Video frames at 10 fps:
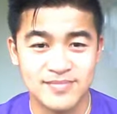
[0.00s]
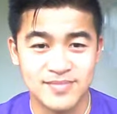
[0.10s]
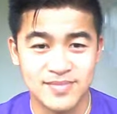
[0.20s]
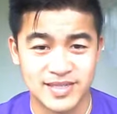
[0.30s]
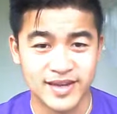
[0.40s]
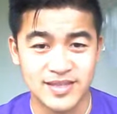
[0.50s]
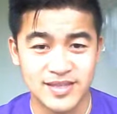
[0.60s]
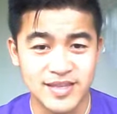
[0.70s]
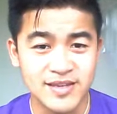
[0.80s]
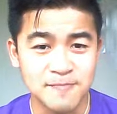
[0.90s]

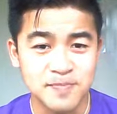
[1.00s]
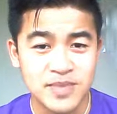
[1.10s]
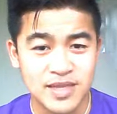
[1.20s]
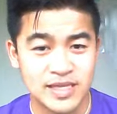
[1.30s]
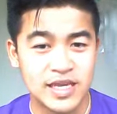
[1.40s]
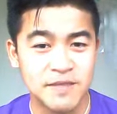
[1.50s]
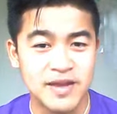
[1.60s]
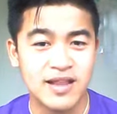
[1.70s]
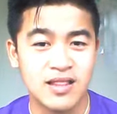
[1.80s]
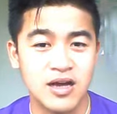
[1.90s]
Secondly, keeping
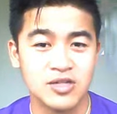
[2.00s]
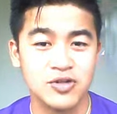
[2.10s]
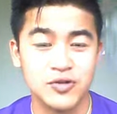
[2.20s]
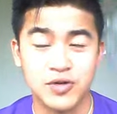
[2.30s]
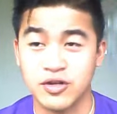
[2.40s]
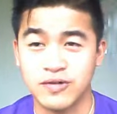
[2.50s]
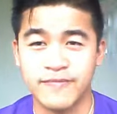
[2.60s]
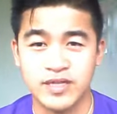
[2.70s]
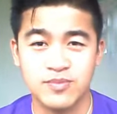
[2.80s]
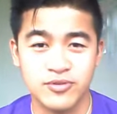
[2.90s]
a log to track your
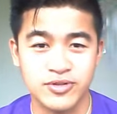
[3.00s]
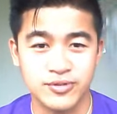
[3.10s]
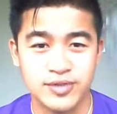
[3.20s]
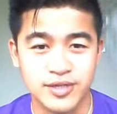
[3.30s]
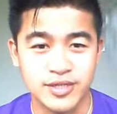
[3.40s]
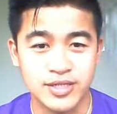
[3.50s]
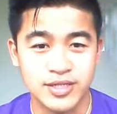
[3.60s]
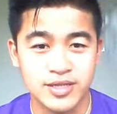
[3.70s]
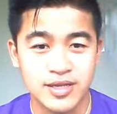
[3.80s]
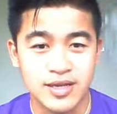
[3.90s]
Facebook
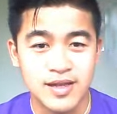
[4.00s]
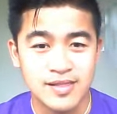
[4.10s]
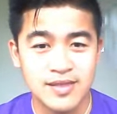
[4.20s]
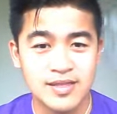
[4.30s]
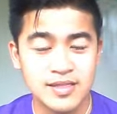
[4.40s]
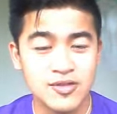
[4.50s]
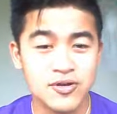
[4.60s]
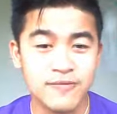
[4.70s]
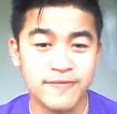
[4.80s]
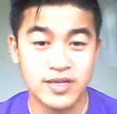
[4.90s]
usage. List
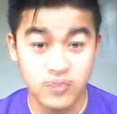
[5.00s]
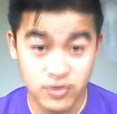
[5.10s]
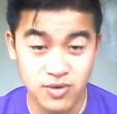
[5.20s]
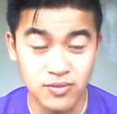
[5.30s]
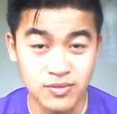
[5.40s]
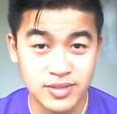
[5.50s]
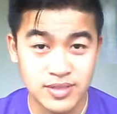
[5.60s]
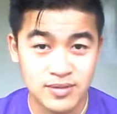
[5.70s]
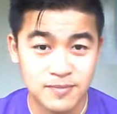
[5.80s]
your Facebook goals.